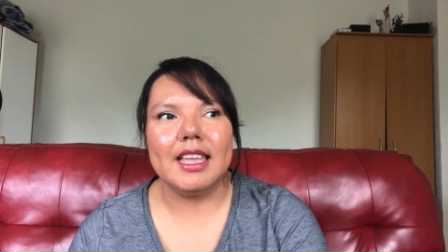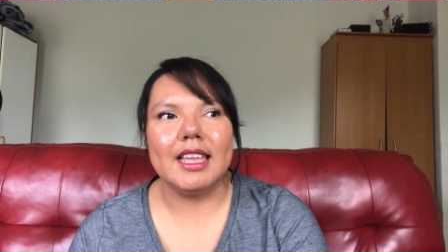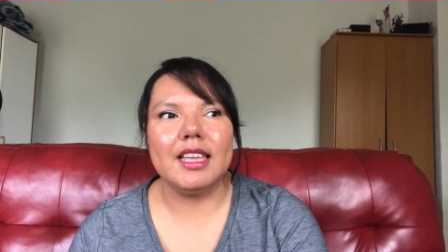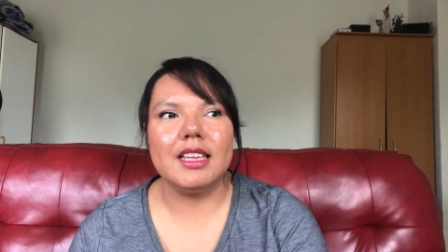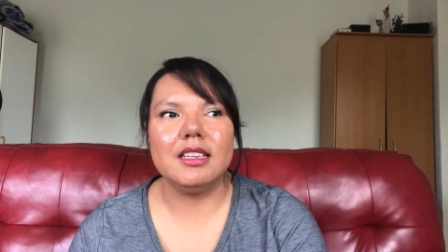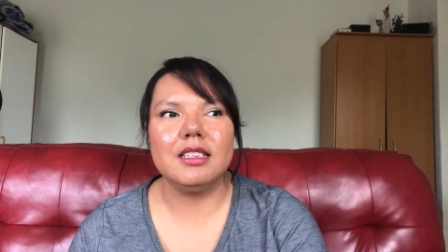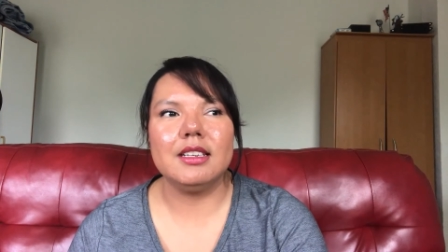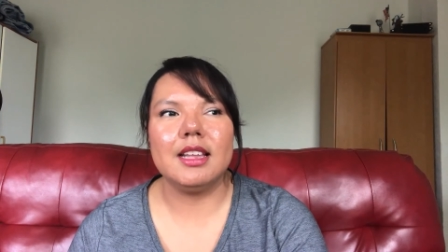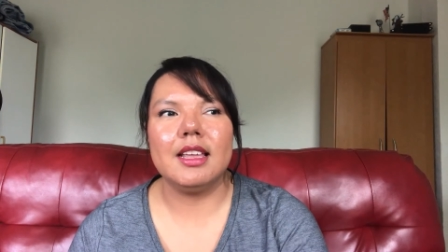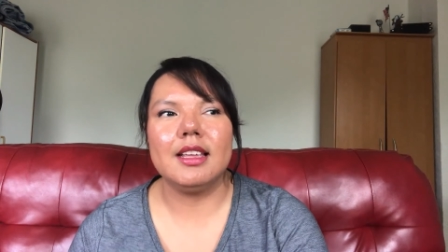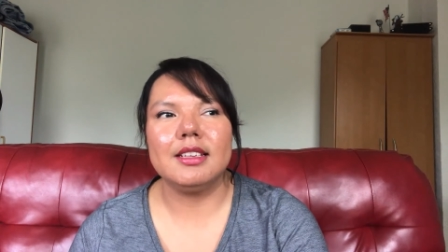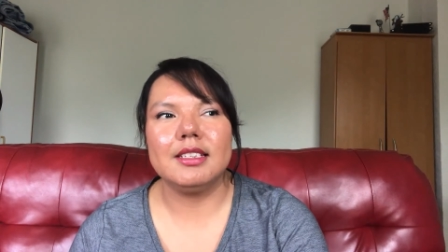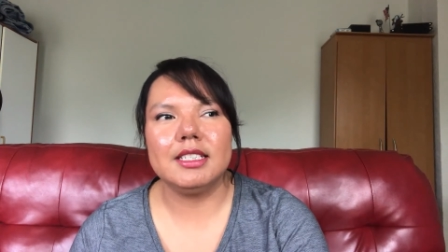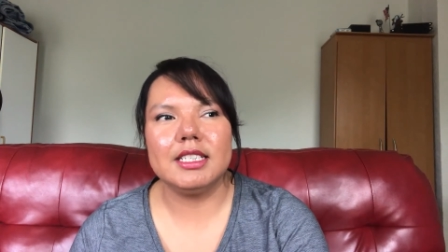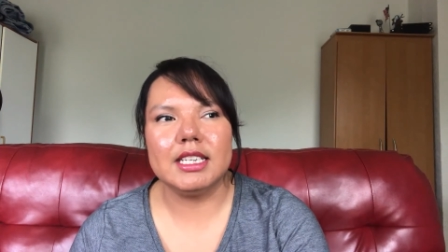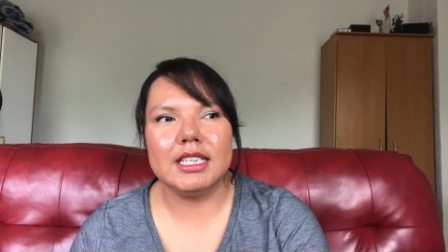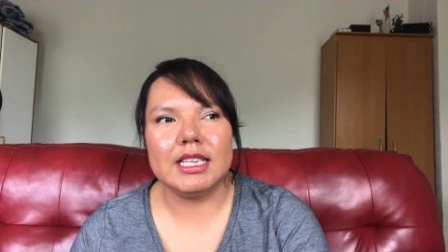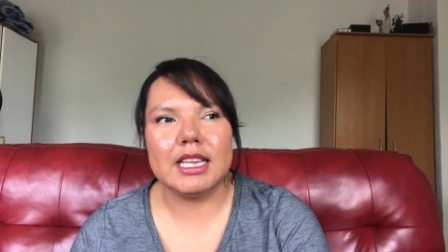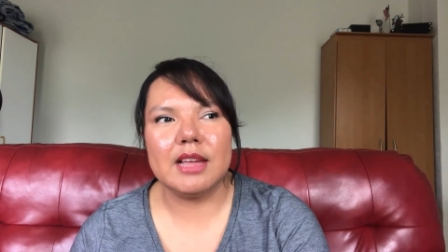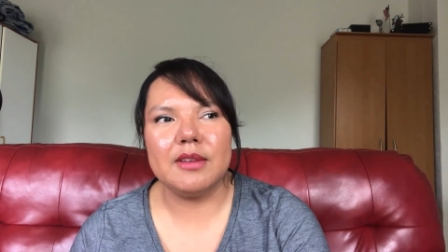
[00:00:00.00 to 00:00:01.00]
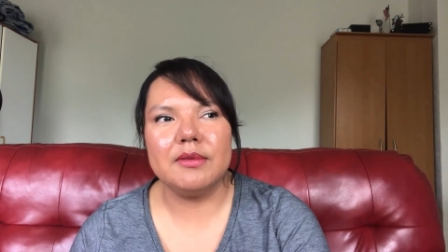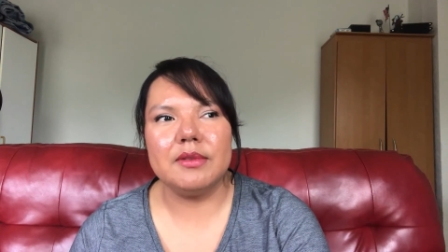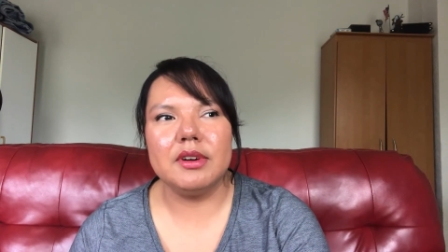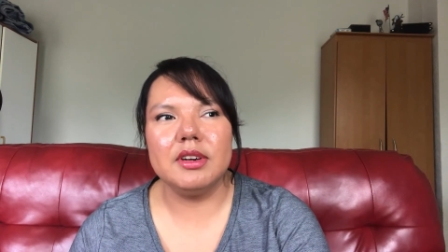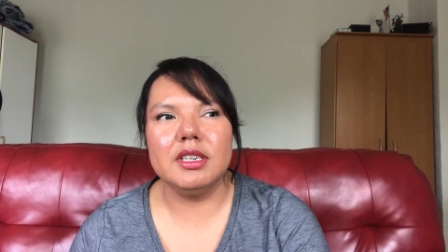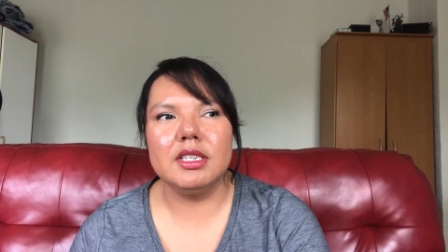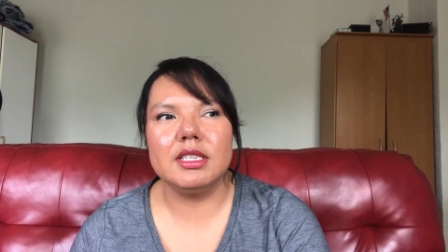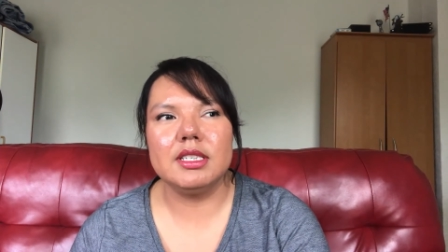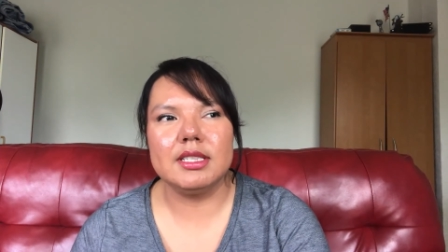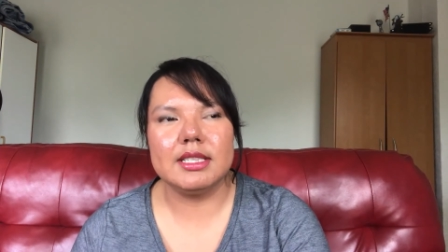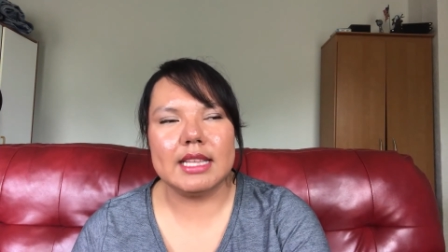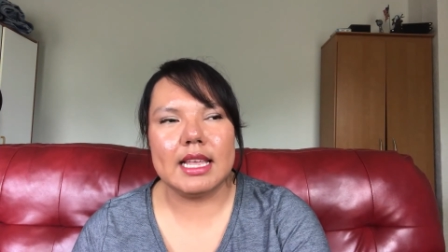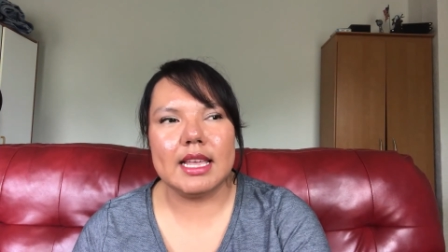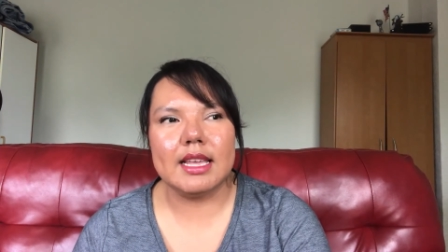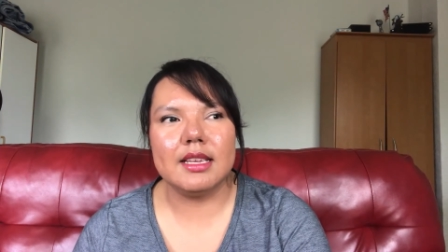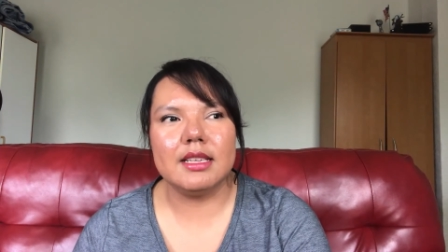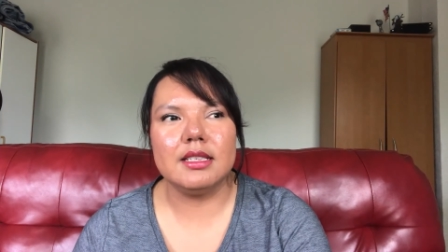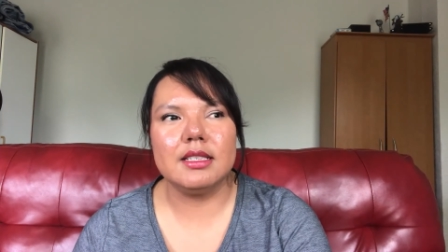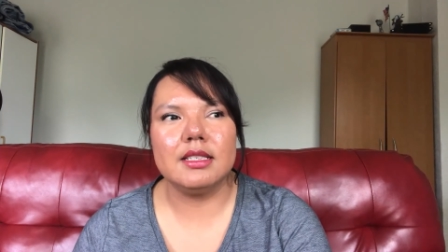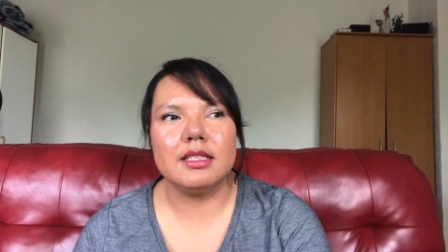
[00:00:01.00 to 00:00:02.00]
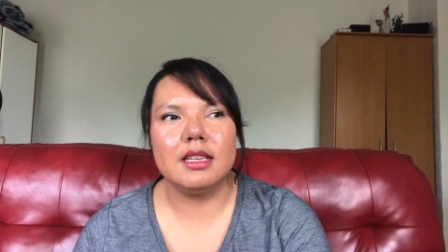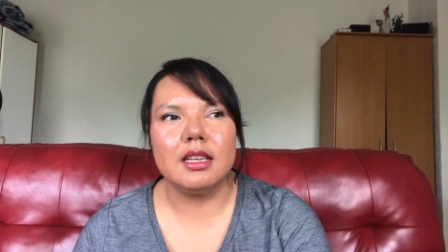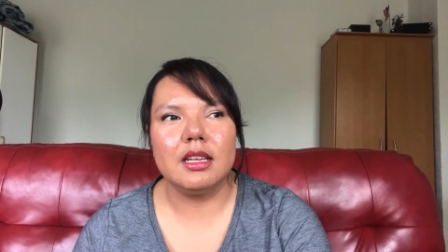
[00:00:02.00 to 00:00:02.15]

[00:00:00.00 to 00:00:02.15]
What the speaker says: And she never says